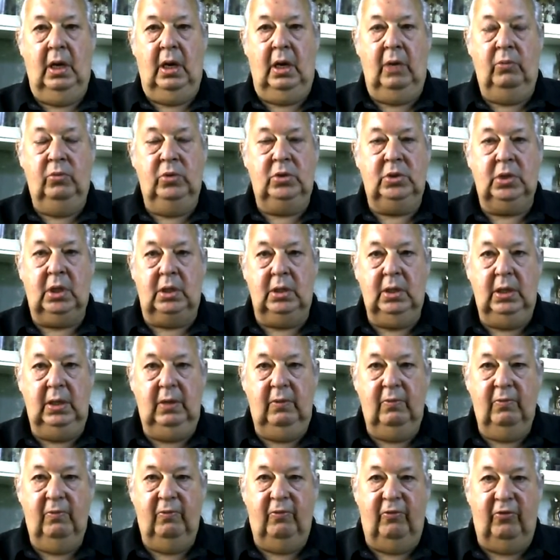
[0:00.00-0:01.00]
I would suddenly
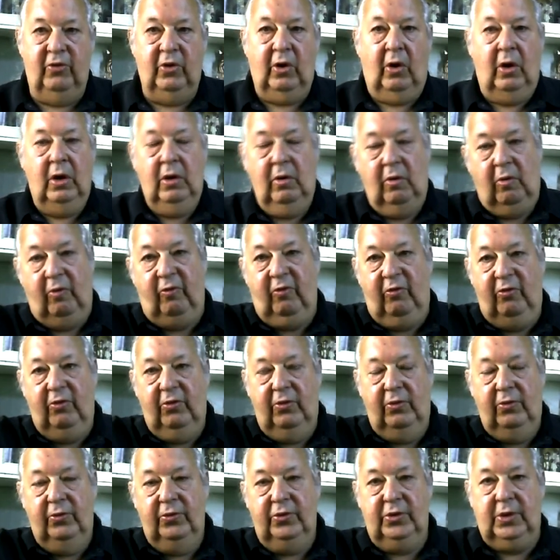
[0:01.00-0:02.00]
fly off
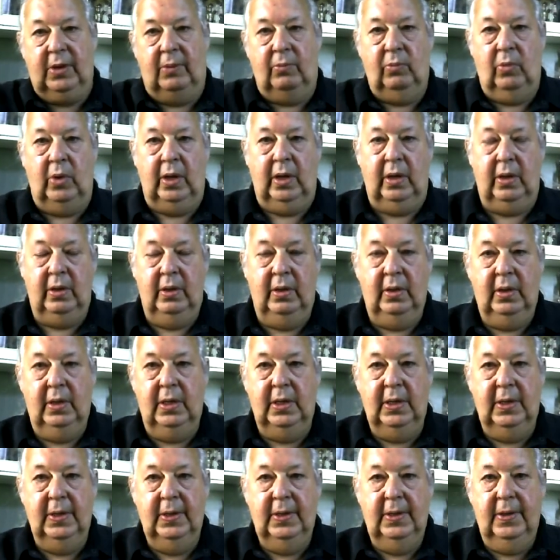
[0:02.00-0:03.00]
somewhere,
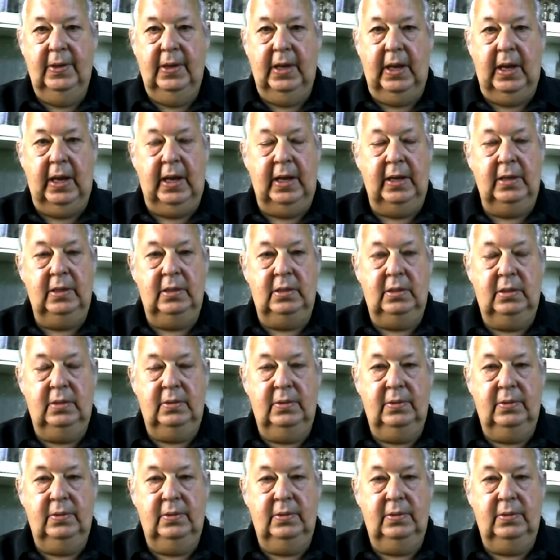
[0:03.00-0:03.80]
and